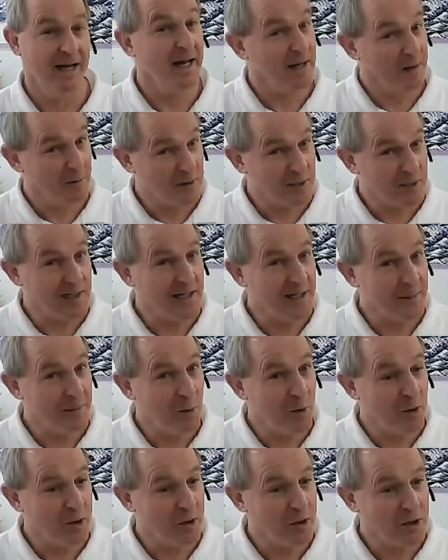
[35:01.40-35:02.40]
and there's a little
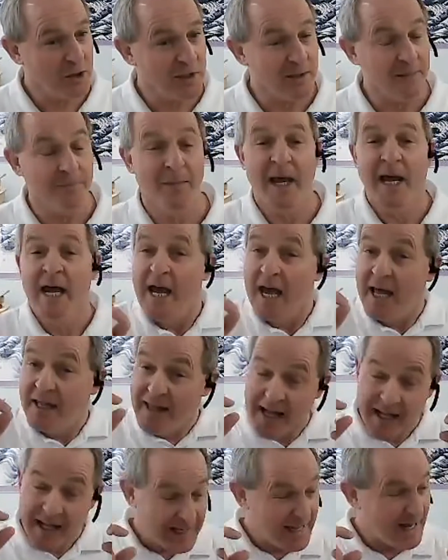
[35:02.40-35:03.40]
more cushion.
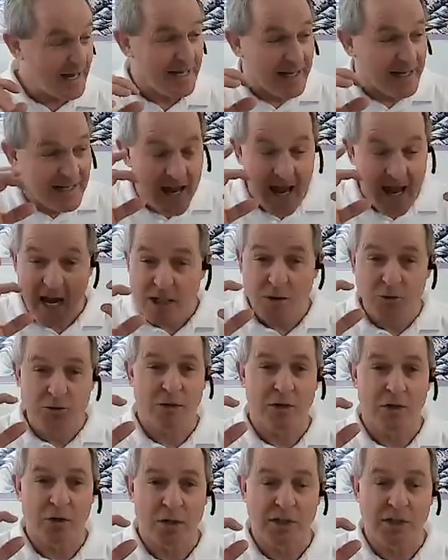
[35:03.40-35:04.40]
And that, that
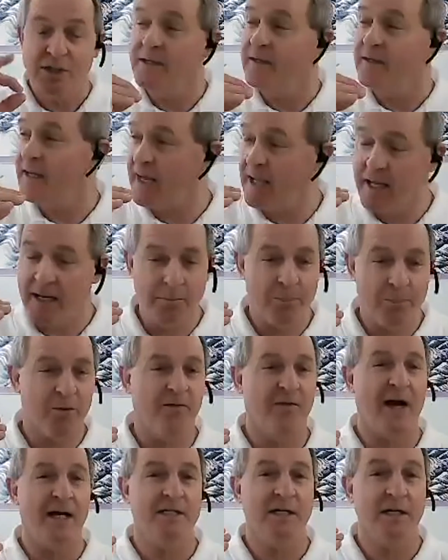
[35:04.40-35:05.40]
extra cushion then
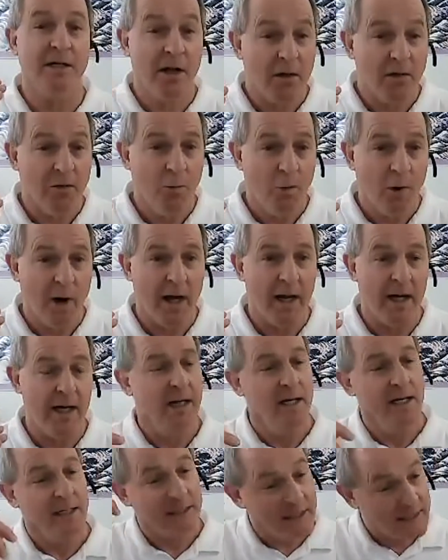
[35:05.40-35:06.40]
provides another way
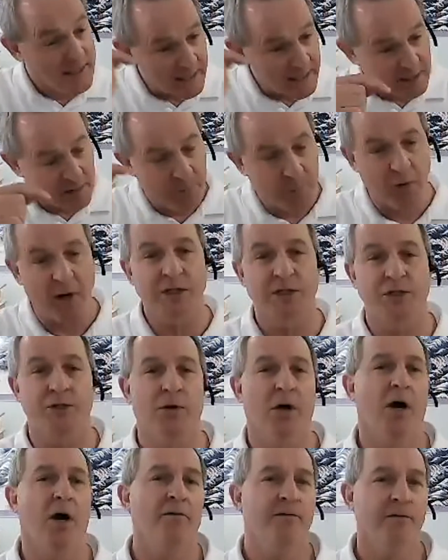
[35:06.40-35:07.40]
to take the
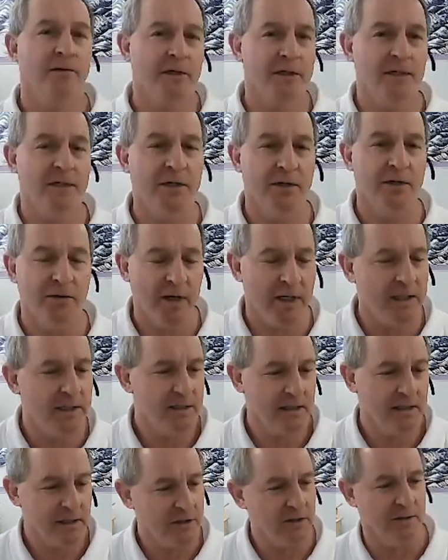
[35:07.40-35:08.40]
pressure off the
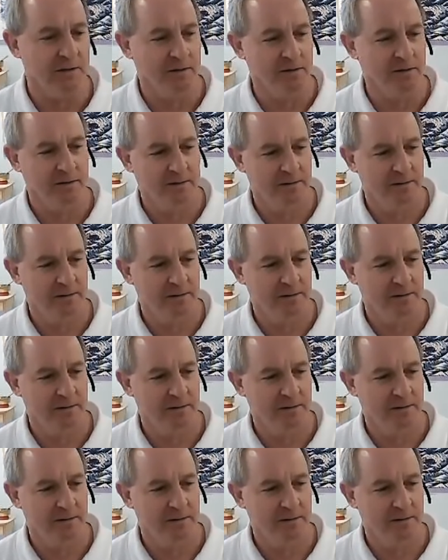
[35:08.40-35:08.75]
deteriorated tissue.